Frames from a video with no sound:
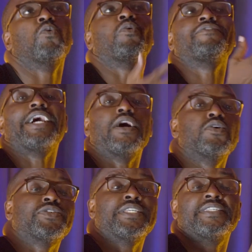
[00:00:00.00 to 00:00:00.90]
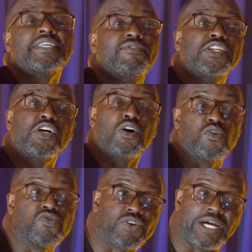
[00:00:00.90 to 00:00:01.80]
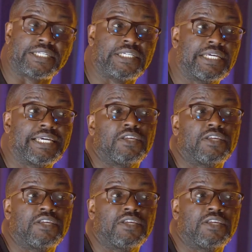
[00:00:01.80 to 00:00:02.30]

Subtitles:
whoever else is giving you a contract,